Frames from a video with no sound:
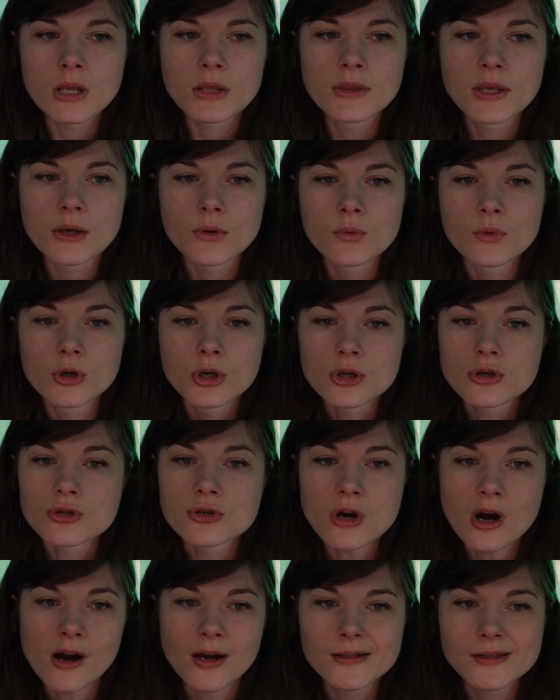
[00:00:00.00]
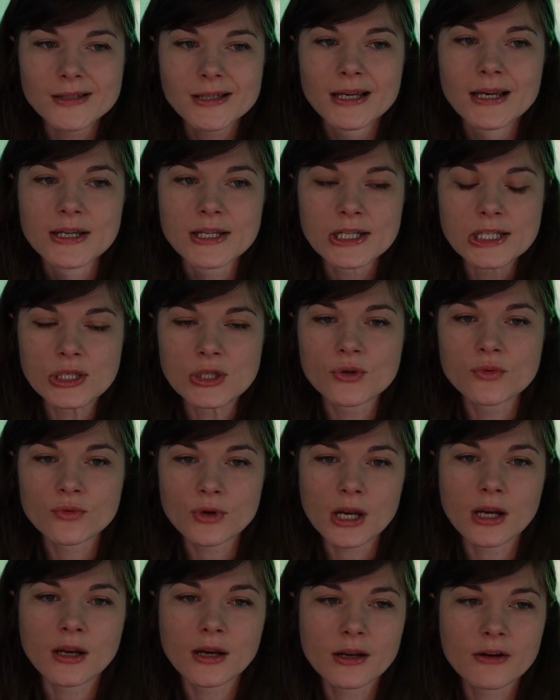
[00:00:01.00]
they were not
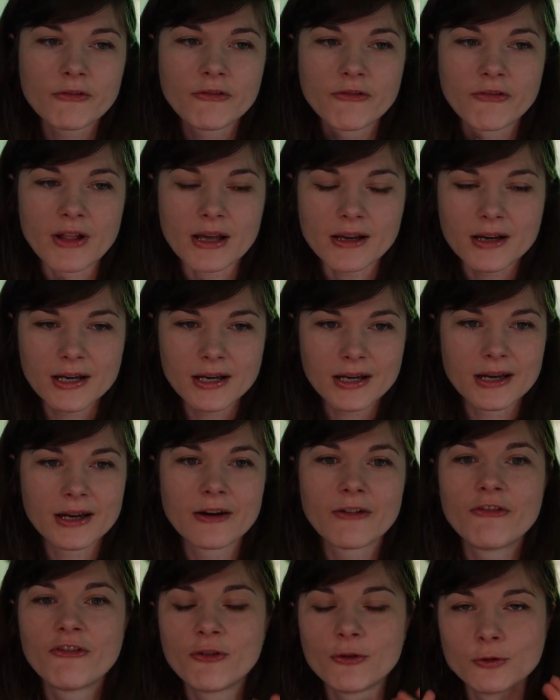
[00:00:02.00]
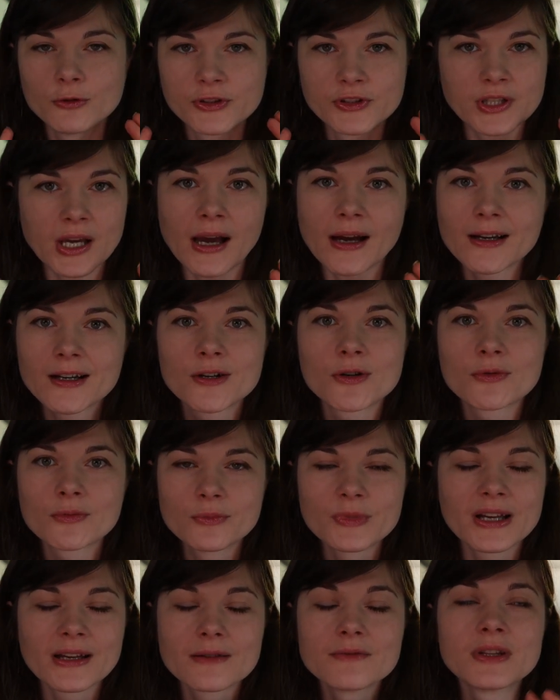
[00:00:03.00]
integrating like full
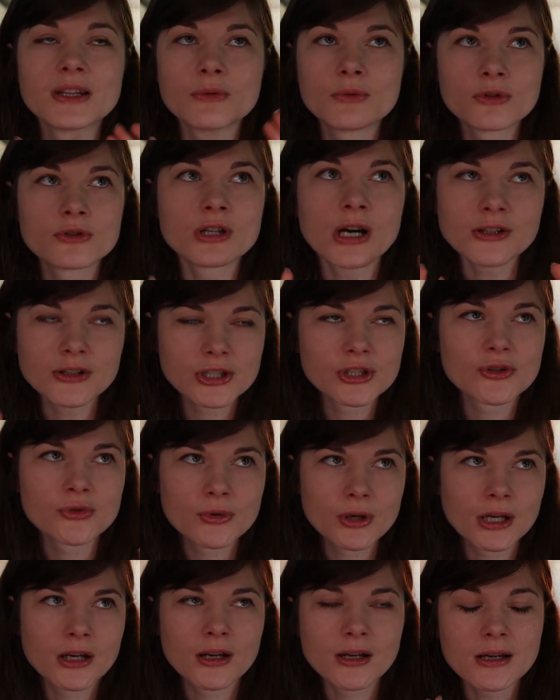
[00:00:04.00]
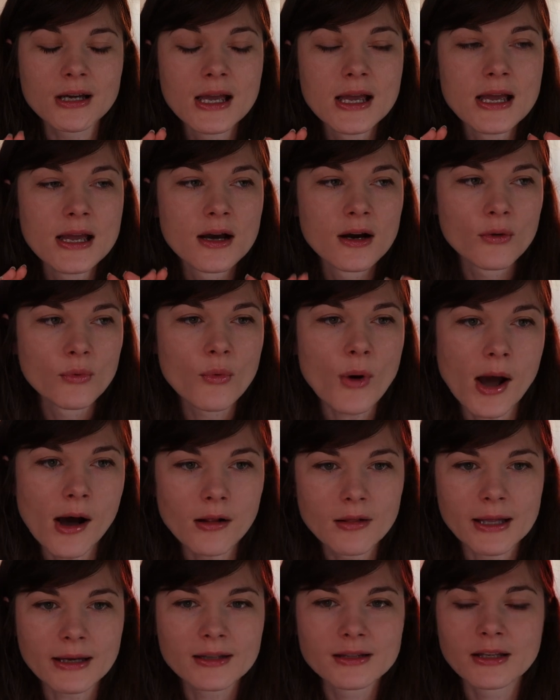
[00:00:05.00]
stack, like they were not integrating
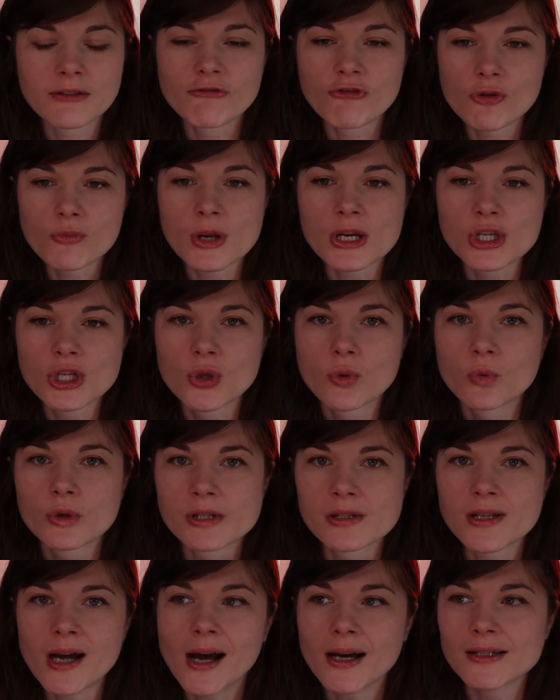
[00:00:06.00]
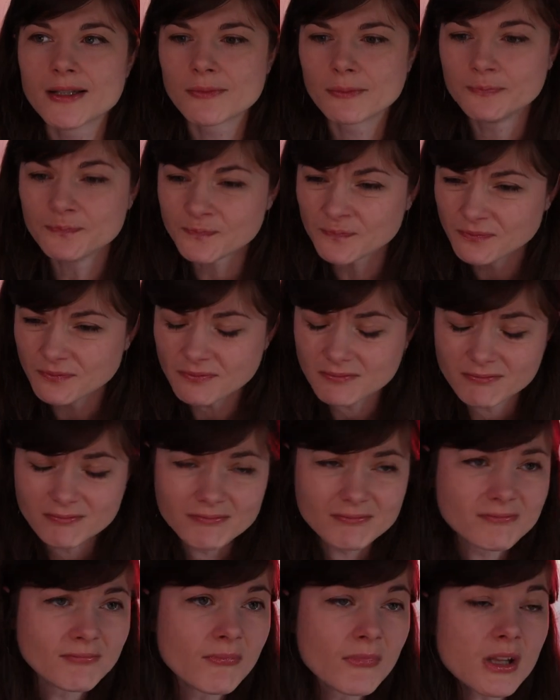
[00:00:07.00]
well, like the information was not
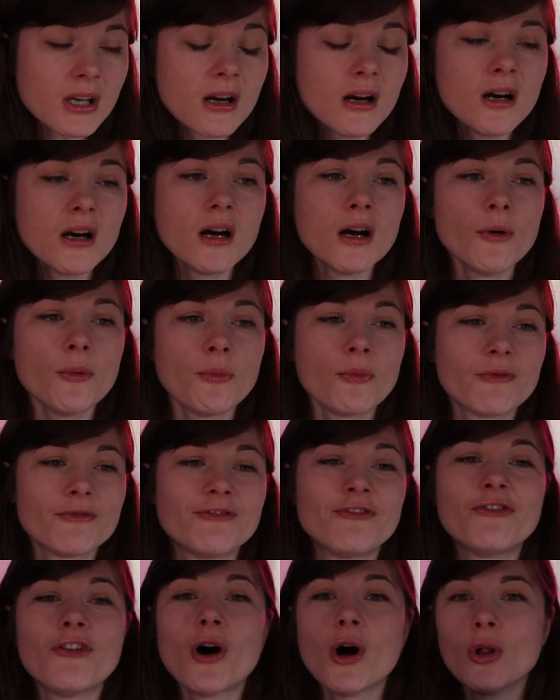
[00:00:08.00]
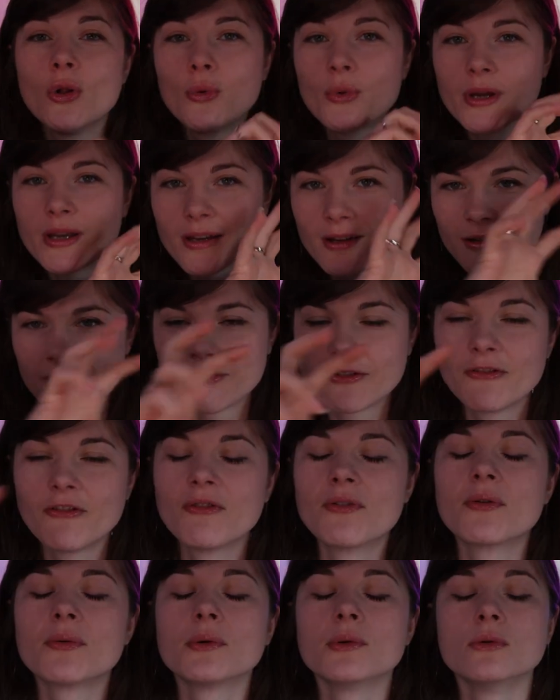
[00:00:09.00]
following
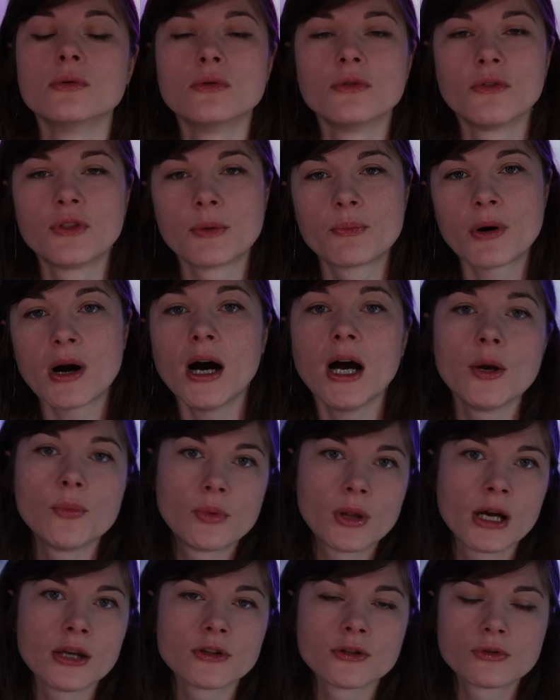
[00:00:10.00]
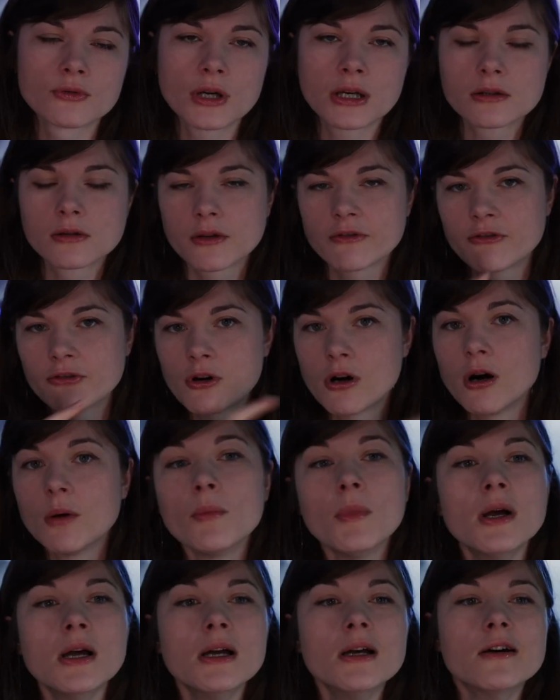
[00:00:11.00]
through the pipeline correctly from